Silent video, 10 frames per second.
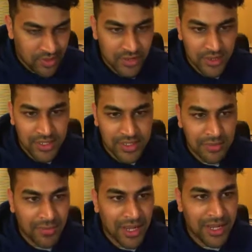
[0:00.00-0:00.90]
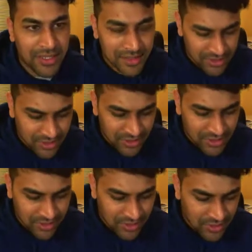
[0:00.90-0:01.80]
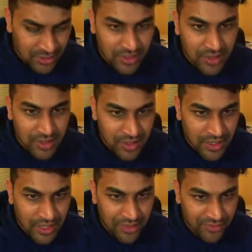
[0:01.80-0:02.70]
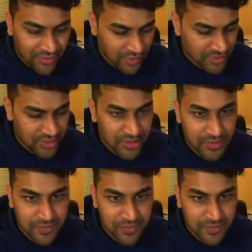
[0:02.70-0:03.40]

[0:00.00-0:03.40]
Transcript: So let's say myList add front